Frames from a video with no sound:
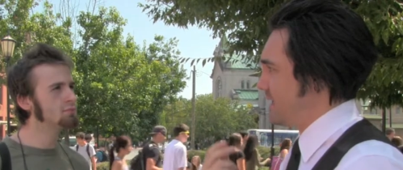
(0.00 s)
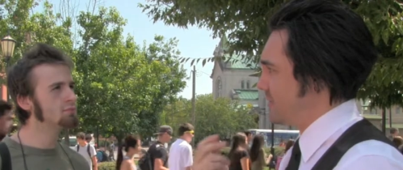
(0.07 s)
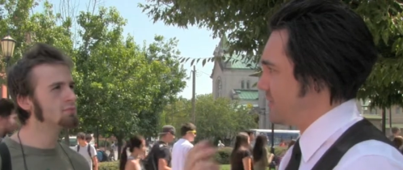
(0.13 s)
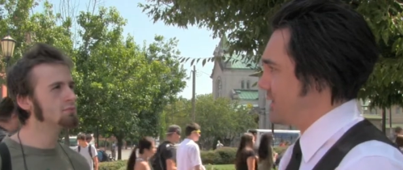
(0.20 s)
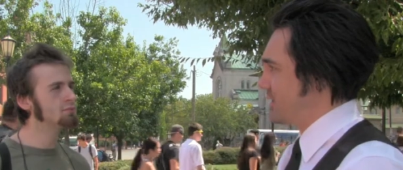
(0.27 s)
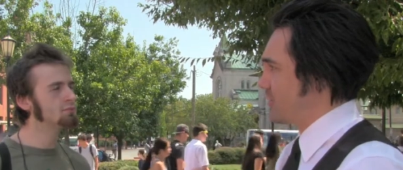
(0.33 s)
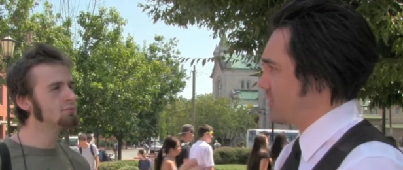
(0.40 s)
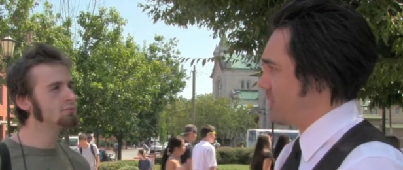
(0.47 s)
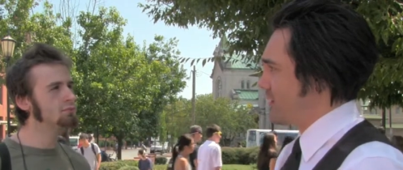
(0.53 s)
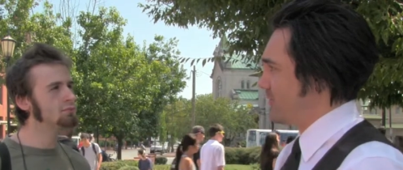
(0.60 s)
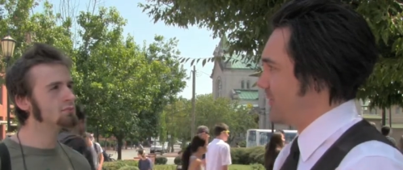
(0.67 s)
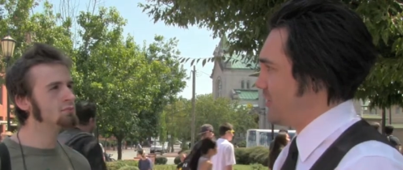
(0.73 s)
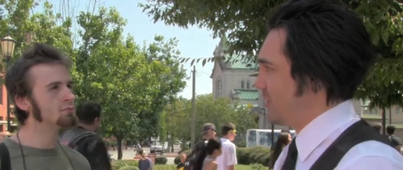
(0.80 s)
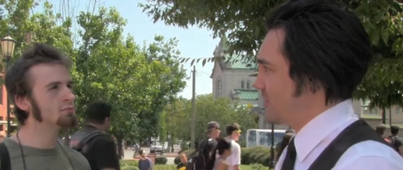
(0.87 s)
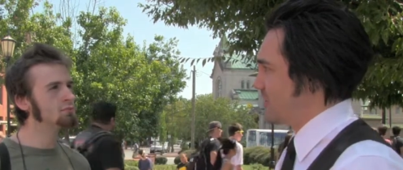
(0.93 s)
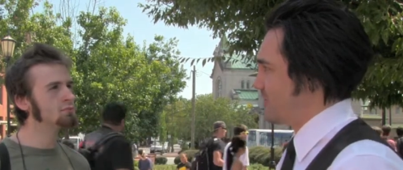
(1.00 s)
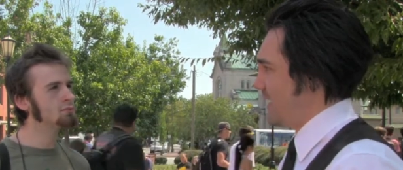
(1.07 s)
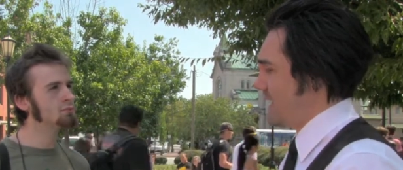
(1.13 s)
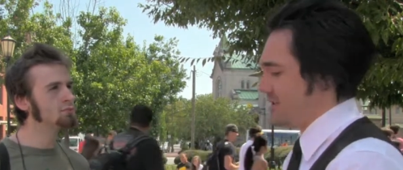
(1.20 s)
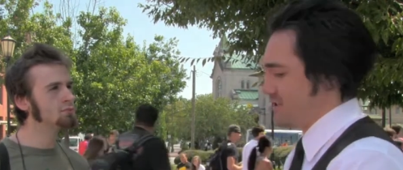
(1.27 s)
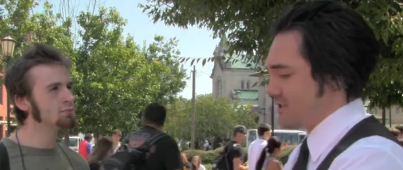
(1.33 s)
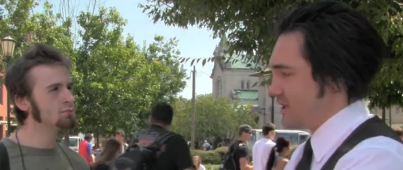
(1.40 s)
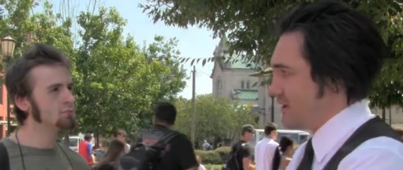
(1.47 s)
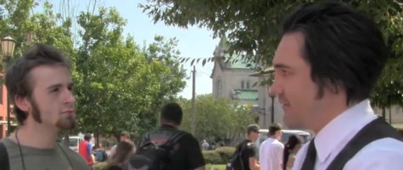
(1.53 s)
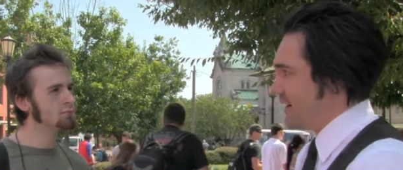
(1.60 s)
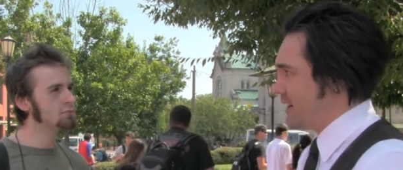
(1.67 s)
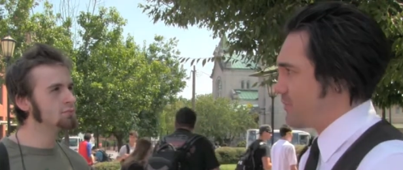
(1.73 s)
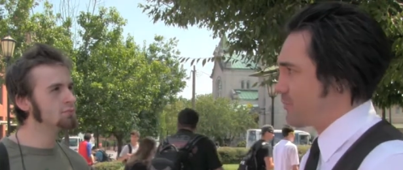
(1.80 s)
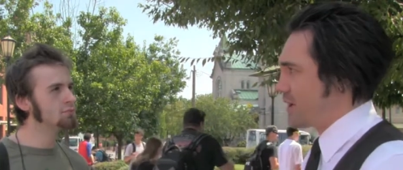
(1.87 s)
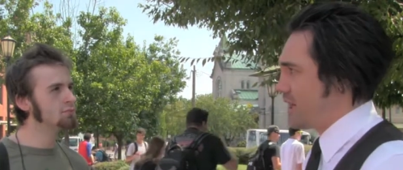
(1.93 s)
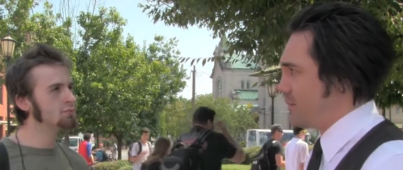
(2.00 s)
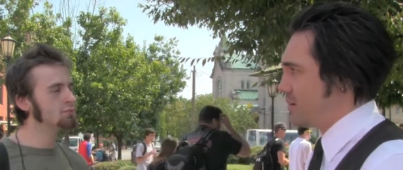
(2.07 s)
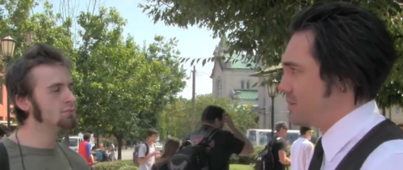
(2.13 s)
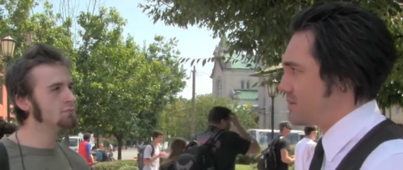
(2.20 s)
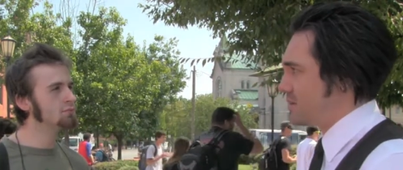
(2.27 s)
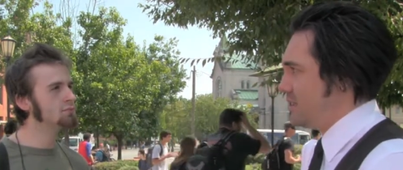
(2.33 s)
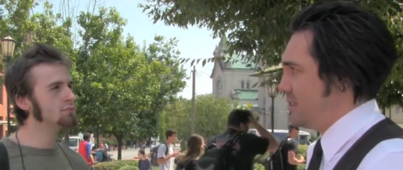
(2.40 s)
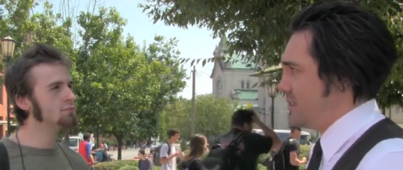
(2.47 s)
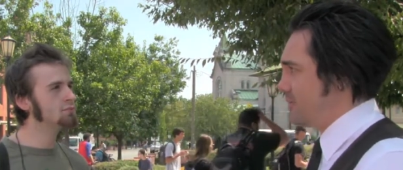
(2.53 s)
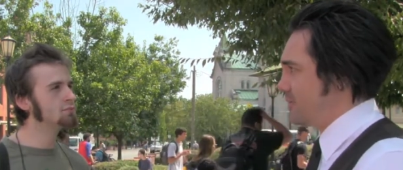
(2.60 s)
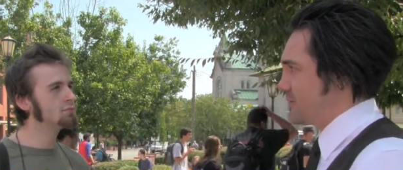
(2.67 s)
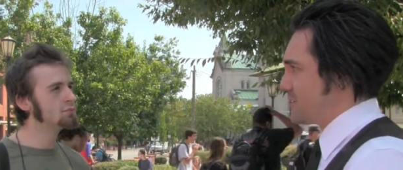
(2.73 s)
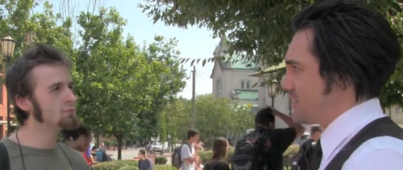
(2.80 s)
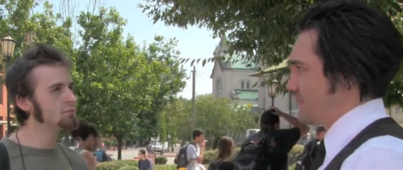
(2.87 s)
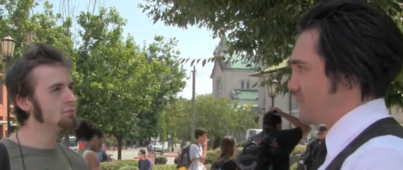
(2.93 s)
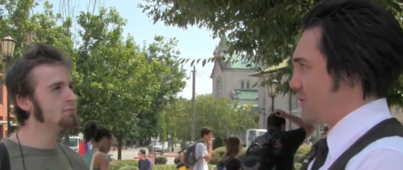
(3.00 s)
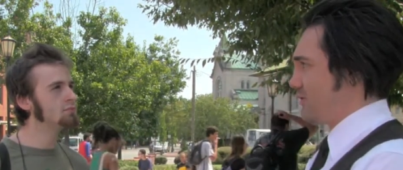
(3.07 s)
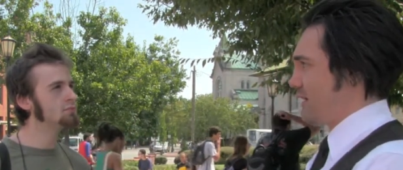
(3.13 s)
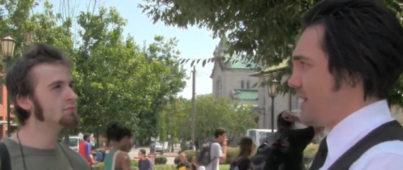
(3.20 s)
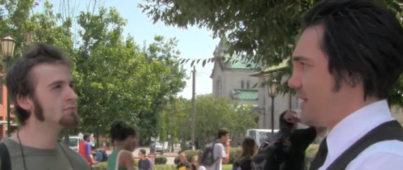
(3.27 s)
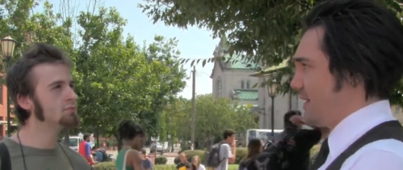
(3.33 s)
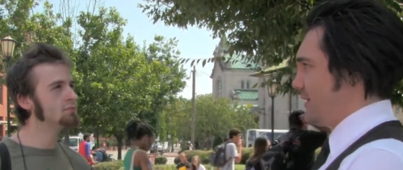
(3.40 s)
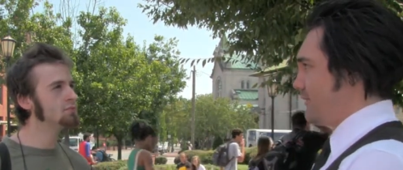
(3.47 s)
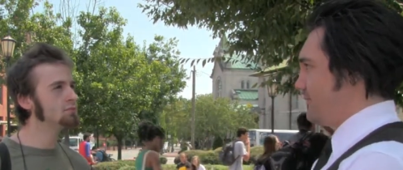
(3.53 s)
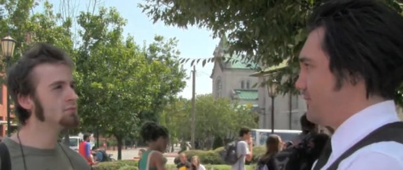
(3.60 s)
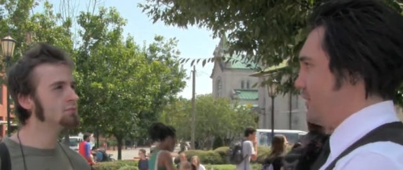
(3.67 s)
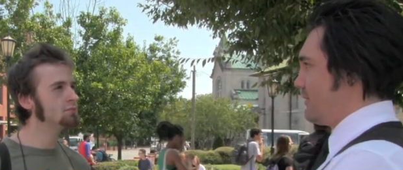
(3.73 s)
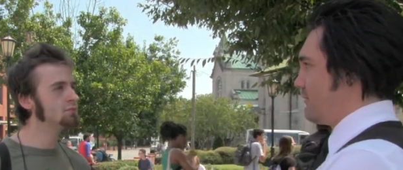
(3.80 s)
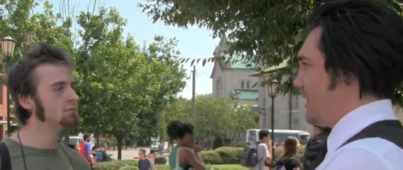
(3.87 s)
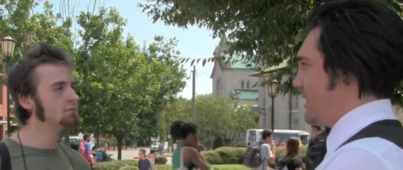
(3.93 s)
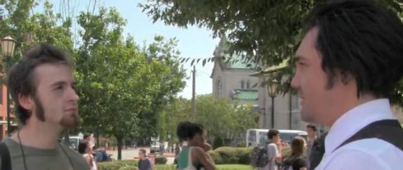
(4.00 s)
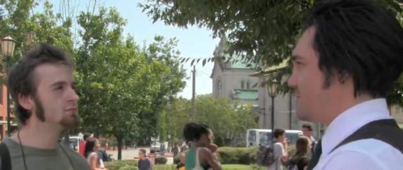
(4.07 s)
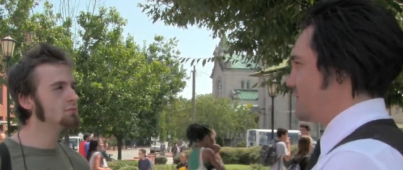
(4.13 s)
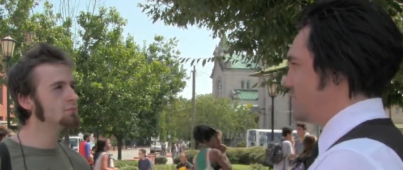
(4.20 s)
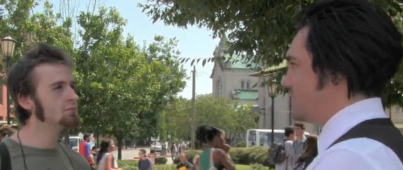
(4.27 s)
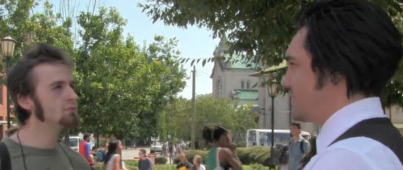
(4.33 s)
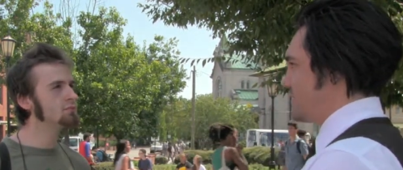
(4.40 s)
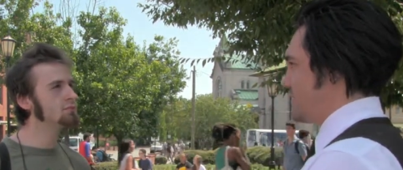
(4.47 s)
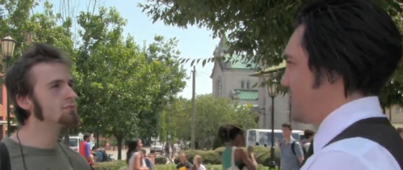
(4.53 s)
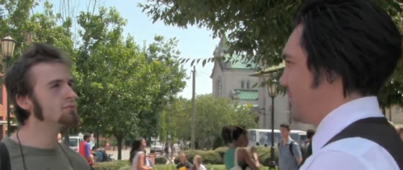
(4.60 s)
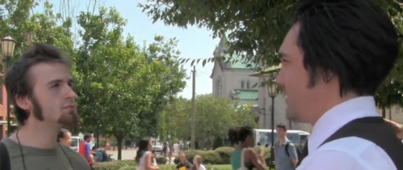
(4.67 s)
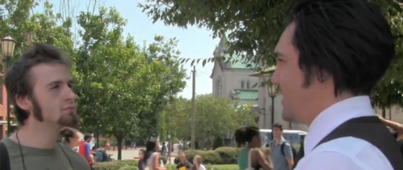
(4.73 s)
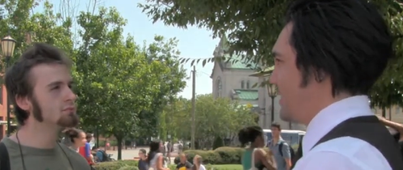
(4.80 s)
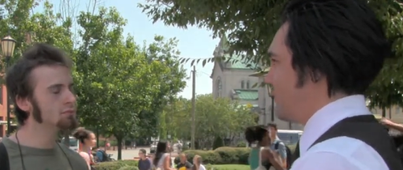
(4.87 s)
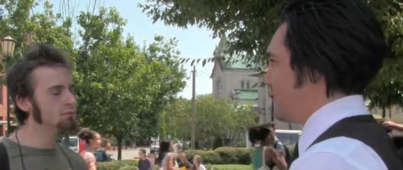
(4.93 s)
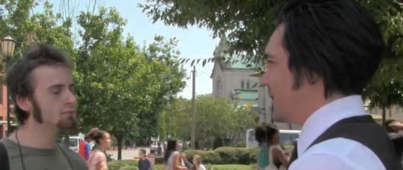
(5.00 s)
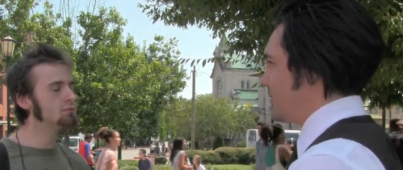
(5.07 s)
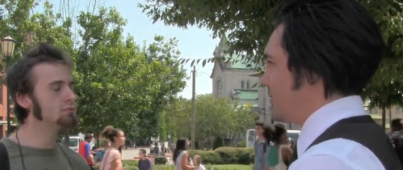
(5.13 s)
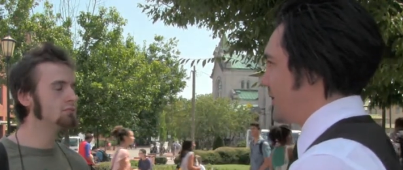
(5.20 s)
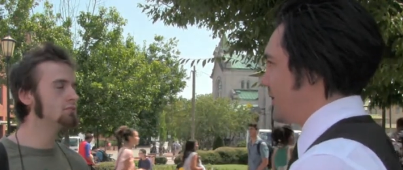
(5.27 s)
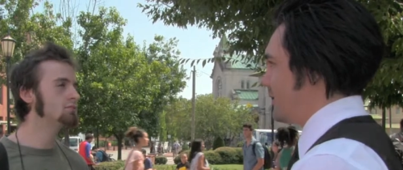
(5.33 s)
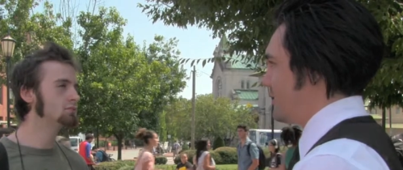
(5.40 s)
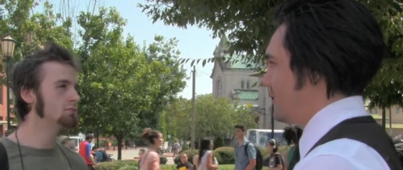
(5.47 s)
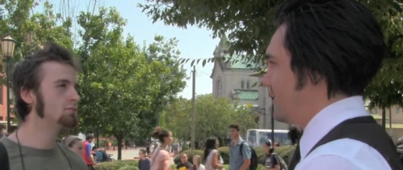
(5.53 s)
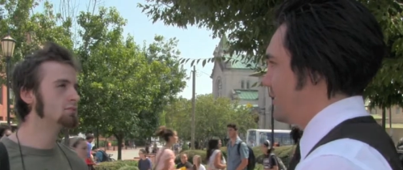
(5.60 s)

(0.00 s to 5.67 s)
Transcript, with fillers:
Speaker 1: that's through the threat of and use of violence to solve any problems versus the plurality of non-violent solutions that you and I already shared.